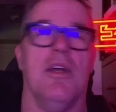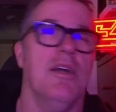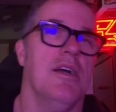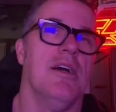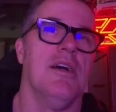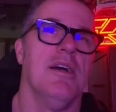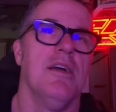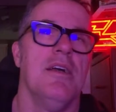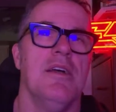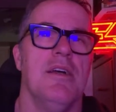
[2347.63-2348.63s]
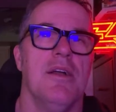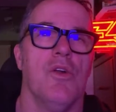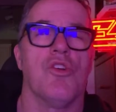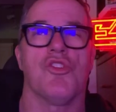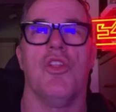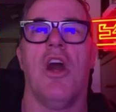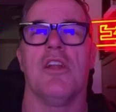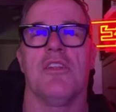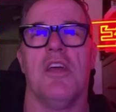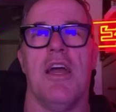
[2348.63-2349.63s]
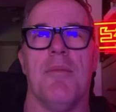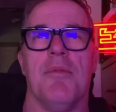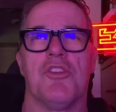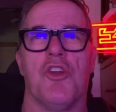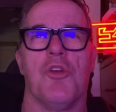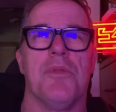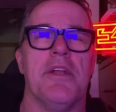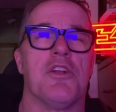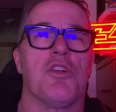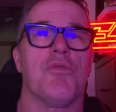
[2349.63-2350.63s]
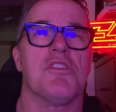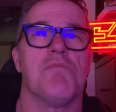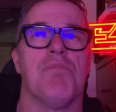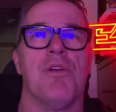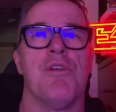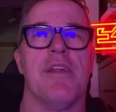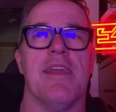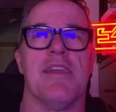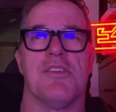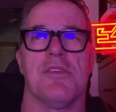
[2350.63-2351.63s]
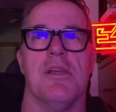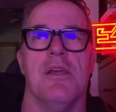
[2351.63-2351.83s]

Of course, longtime guitar player Chris Burney has